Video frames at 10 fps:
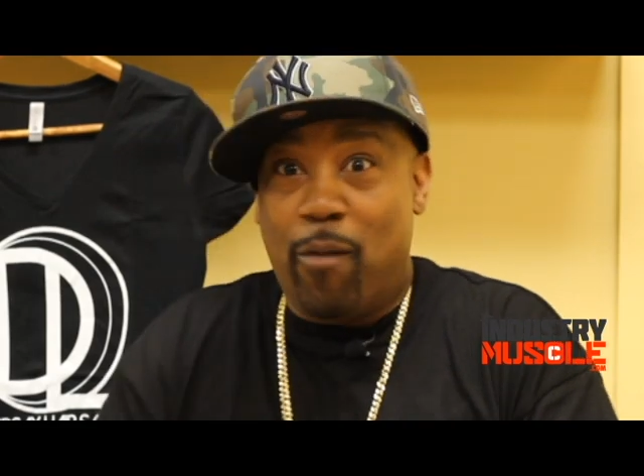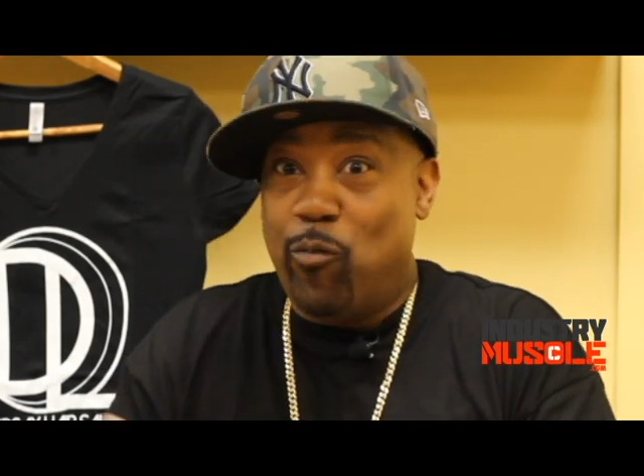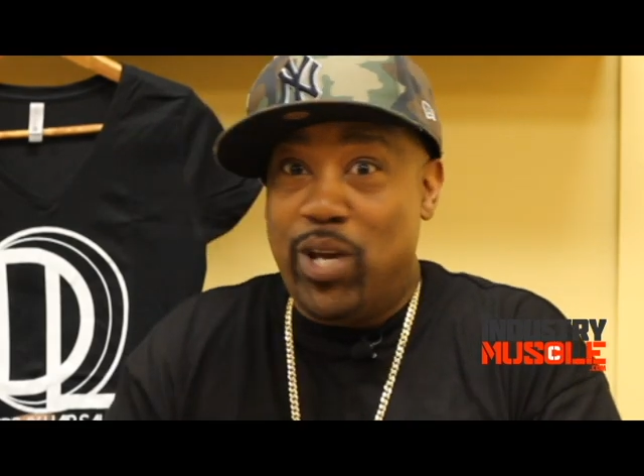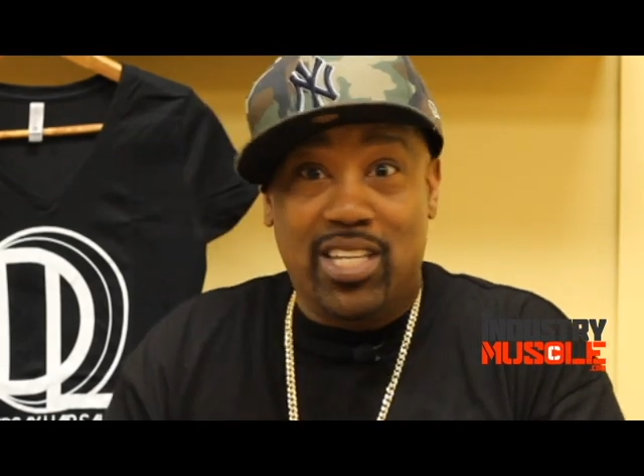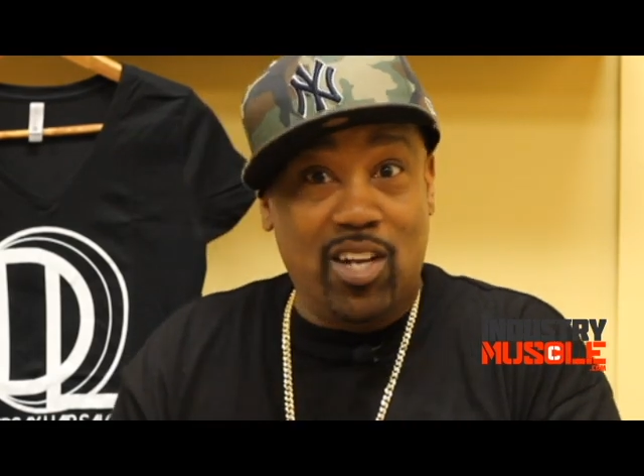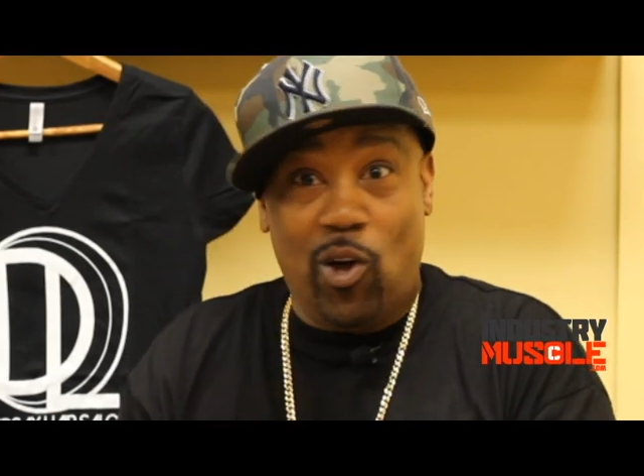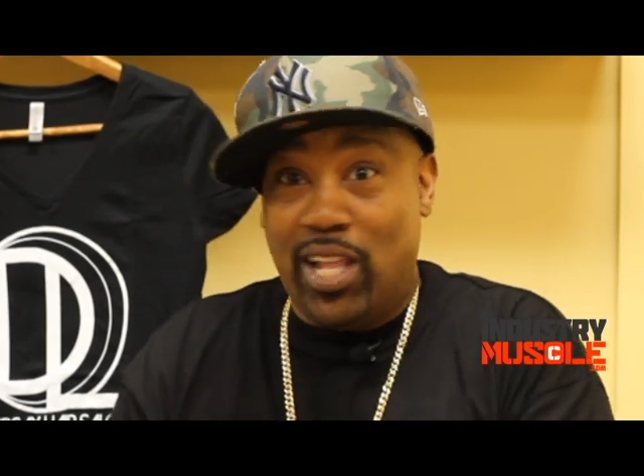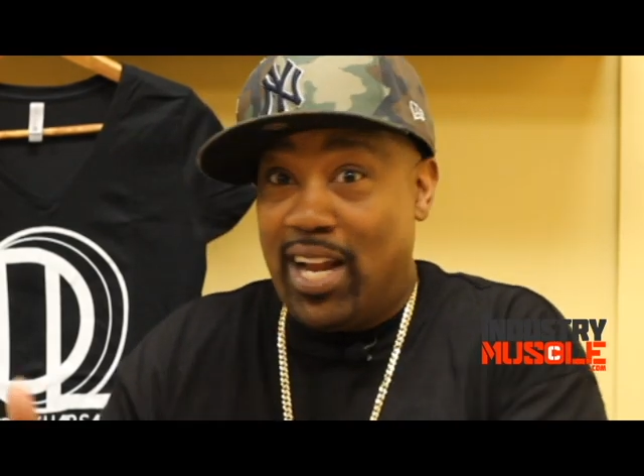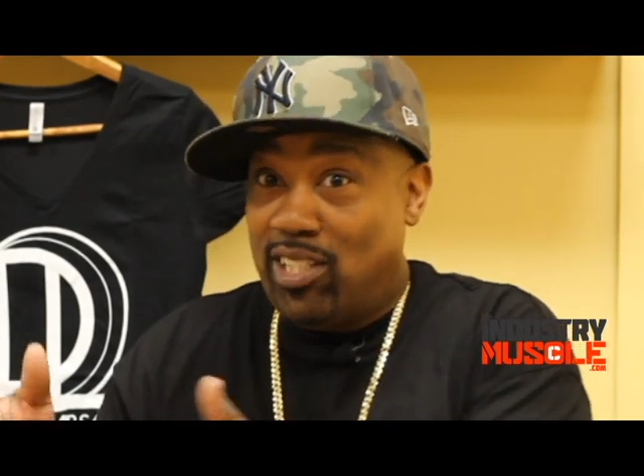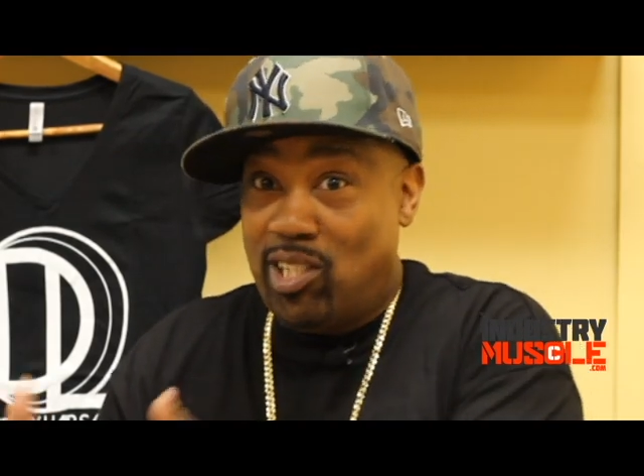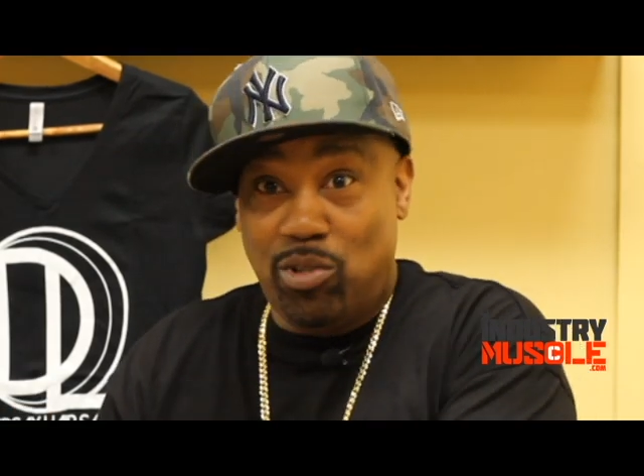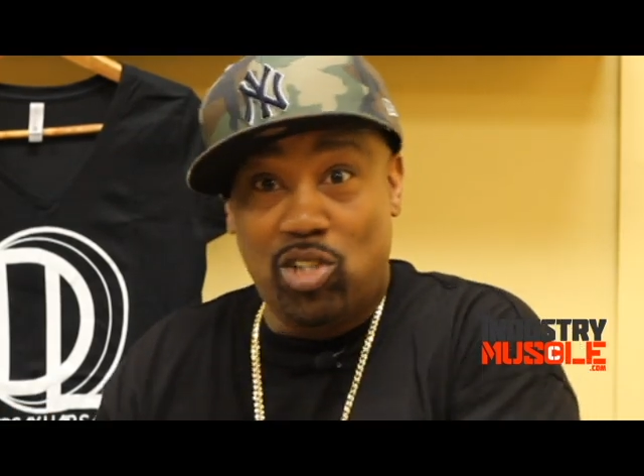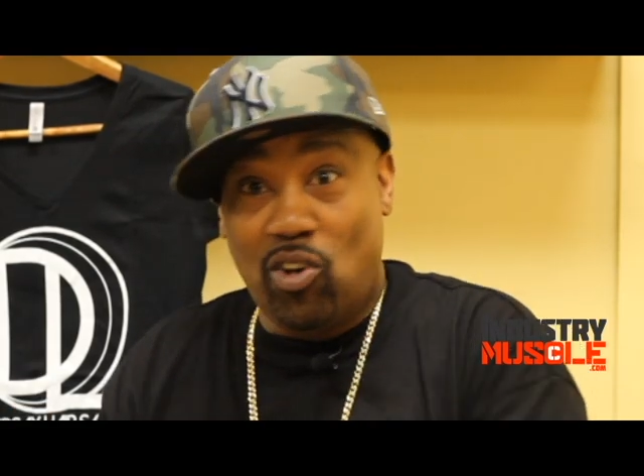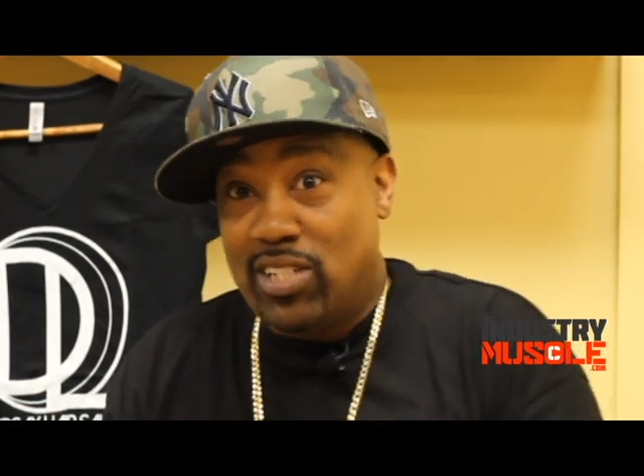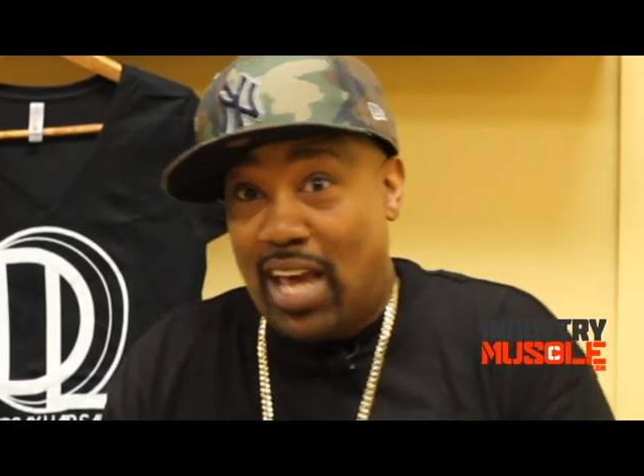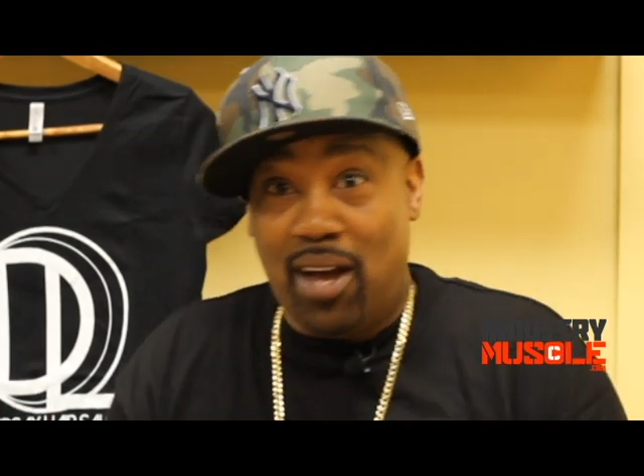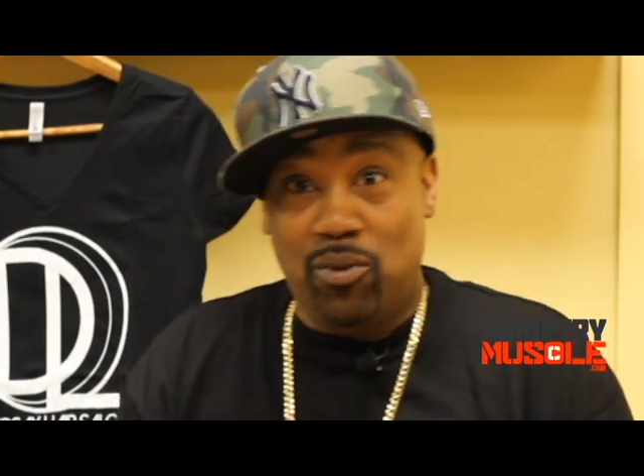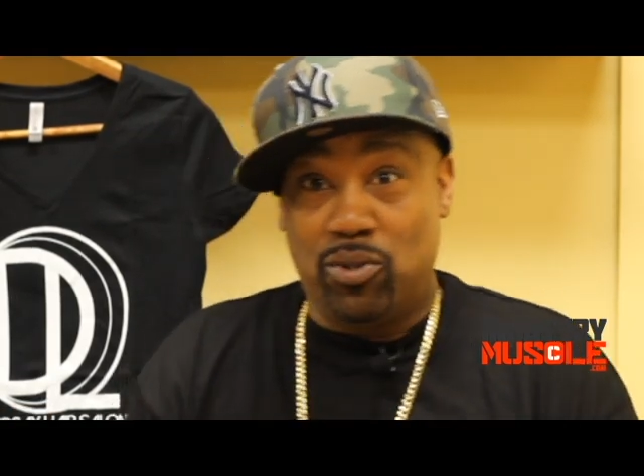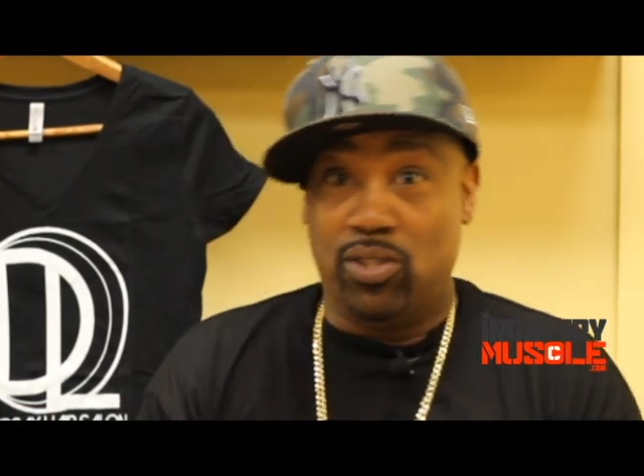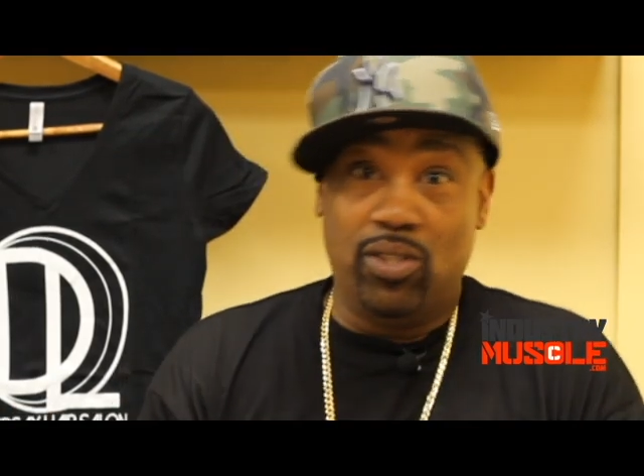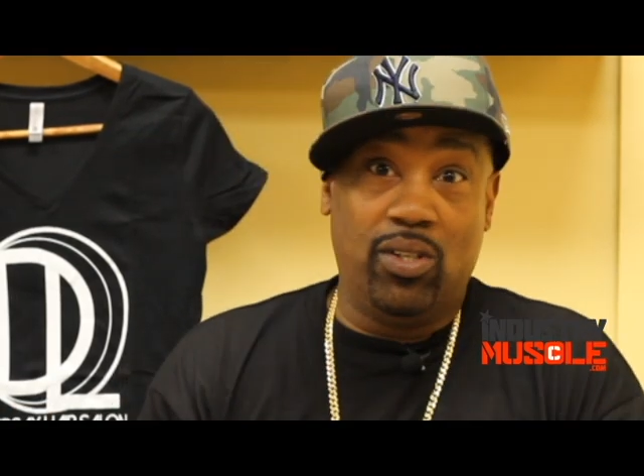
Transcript: We did all that in Shimshon's house.